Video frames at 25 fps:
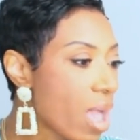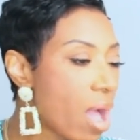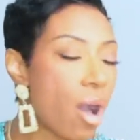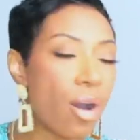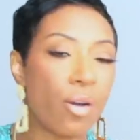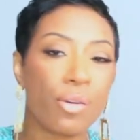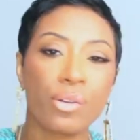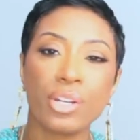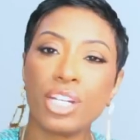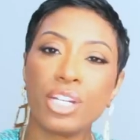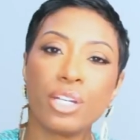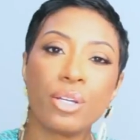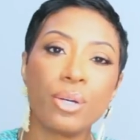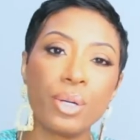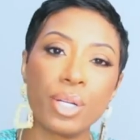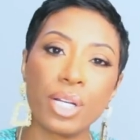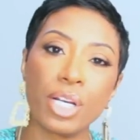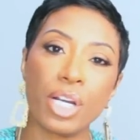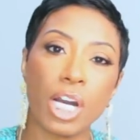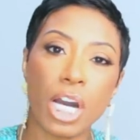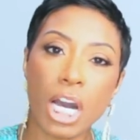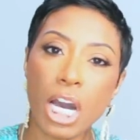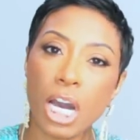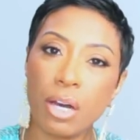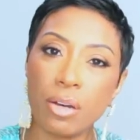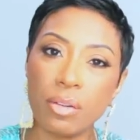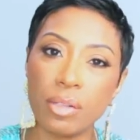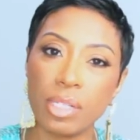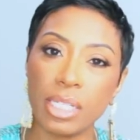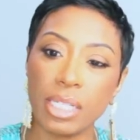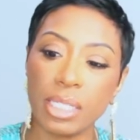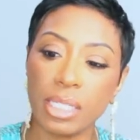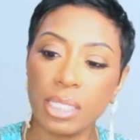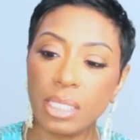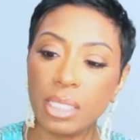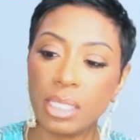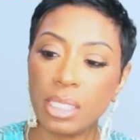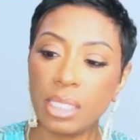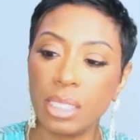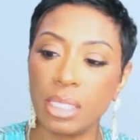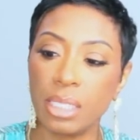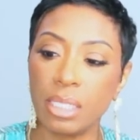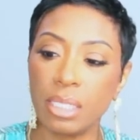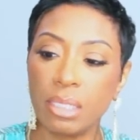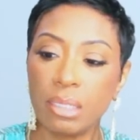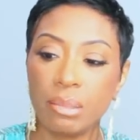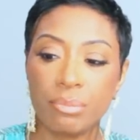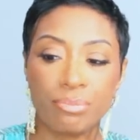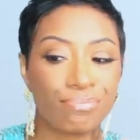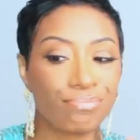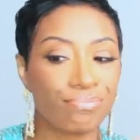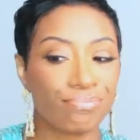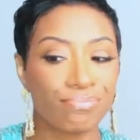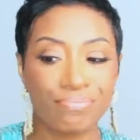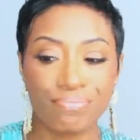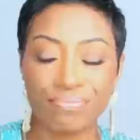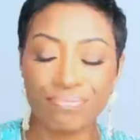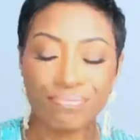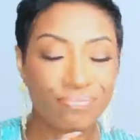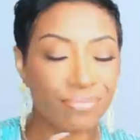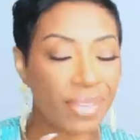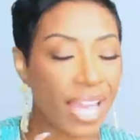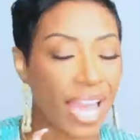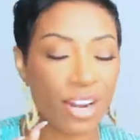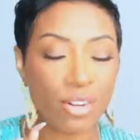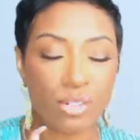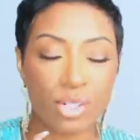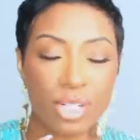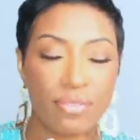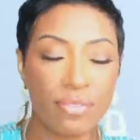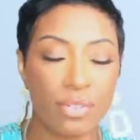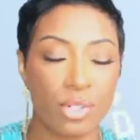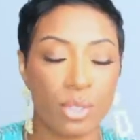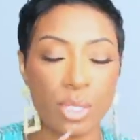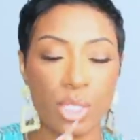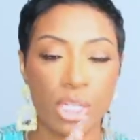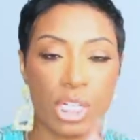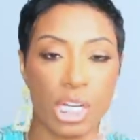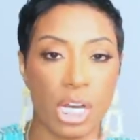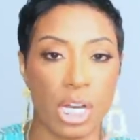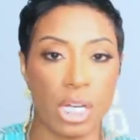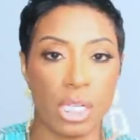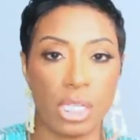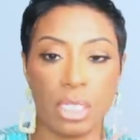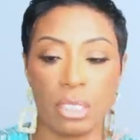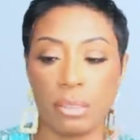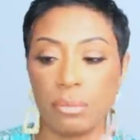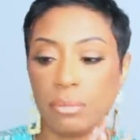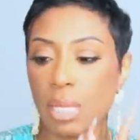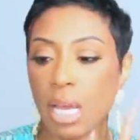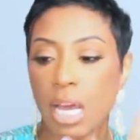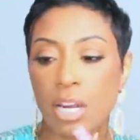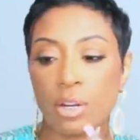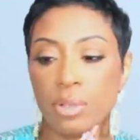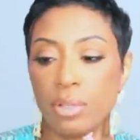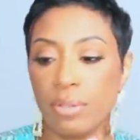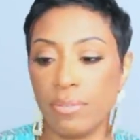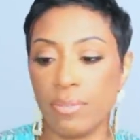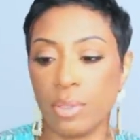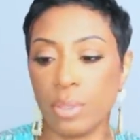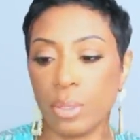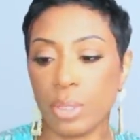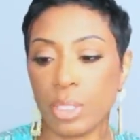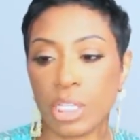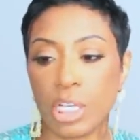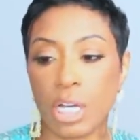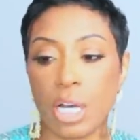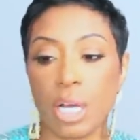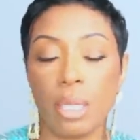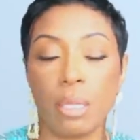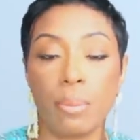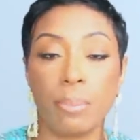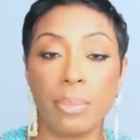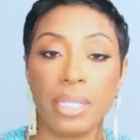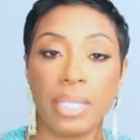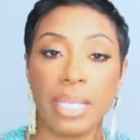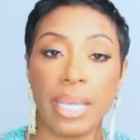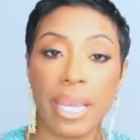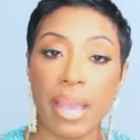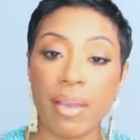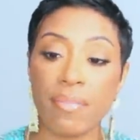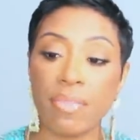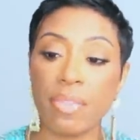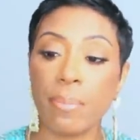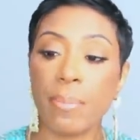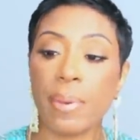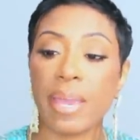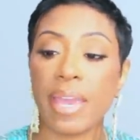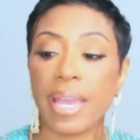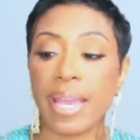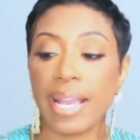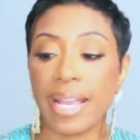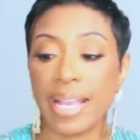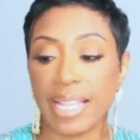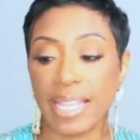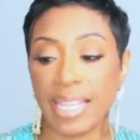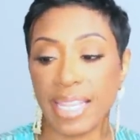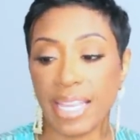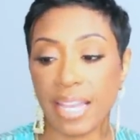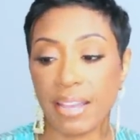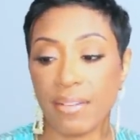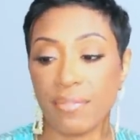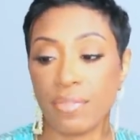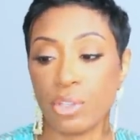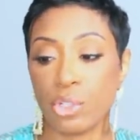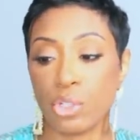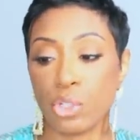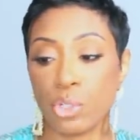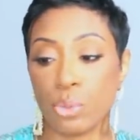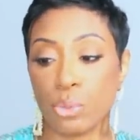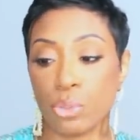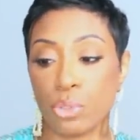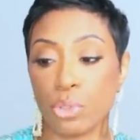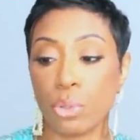I don't even know what to call it, I don't even know what to call it, but they have the bag and they have the shoe.